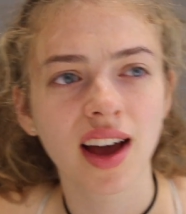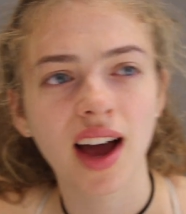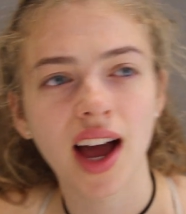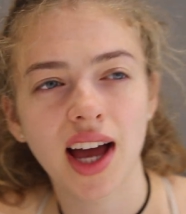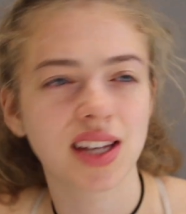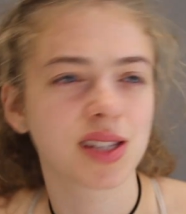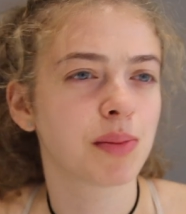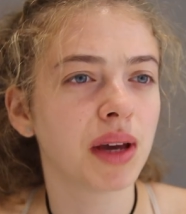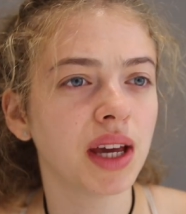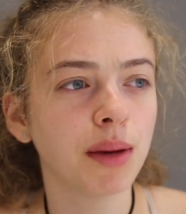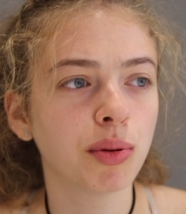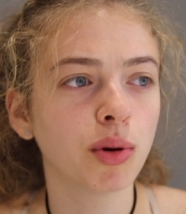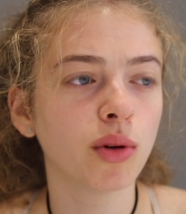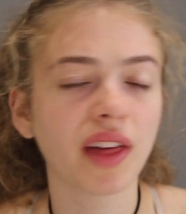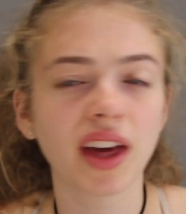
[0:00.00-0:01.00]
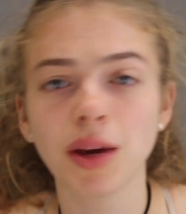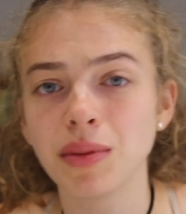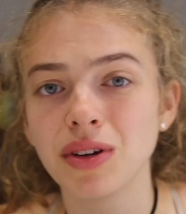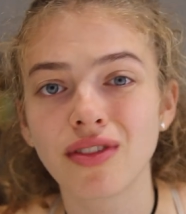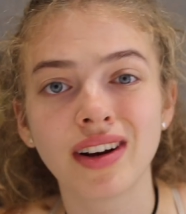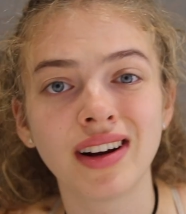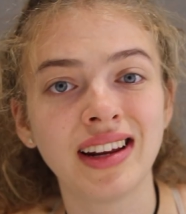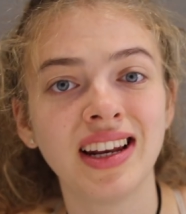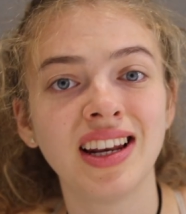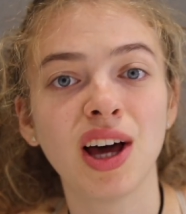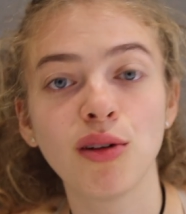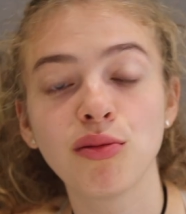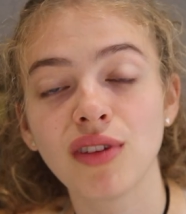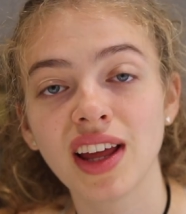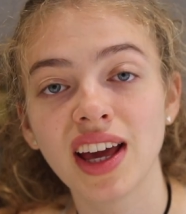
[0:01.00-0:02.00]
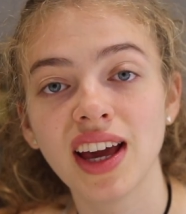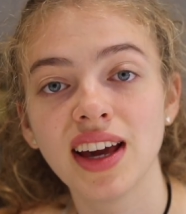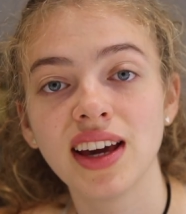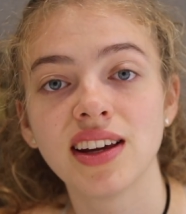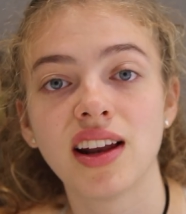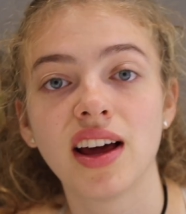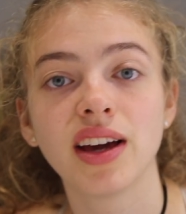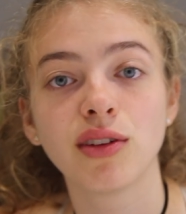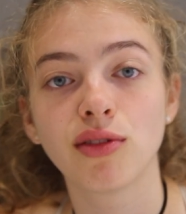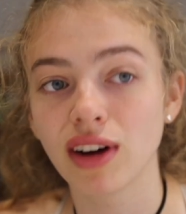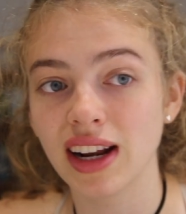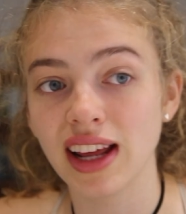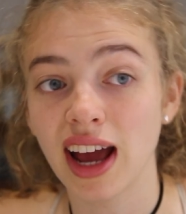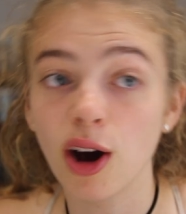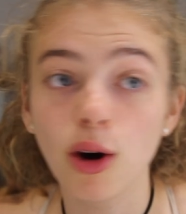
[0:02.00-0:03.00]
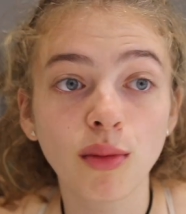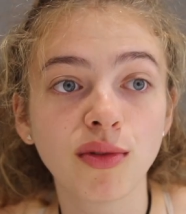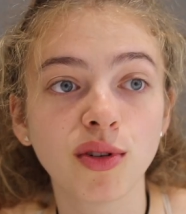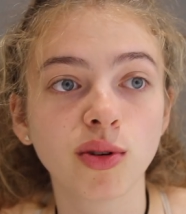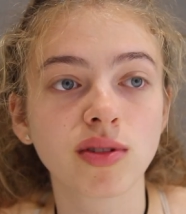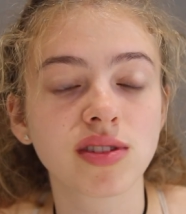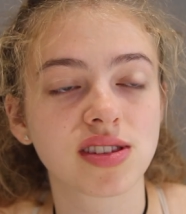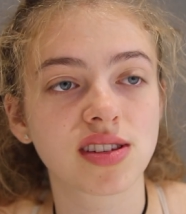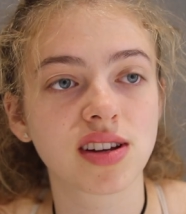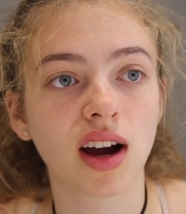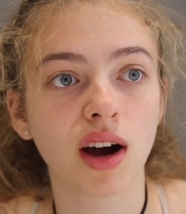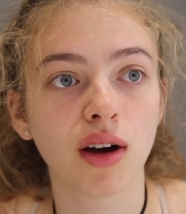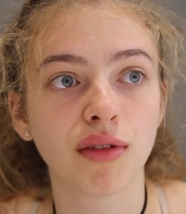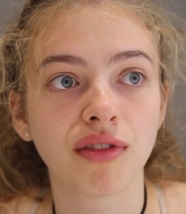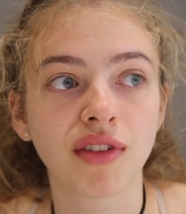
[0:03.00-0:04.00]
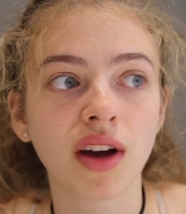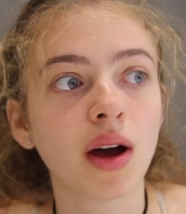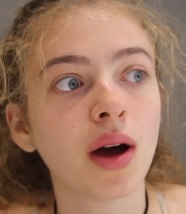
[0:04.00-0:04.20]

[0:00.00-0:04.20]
as people they can be really lovely and like really helpful and stuff,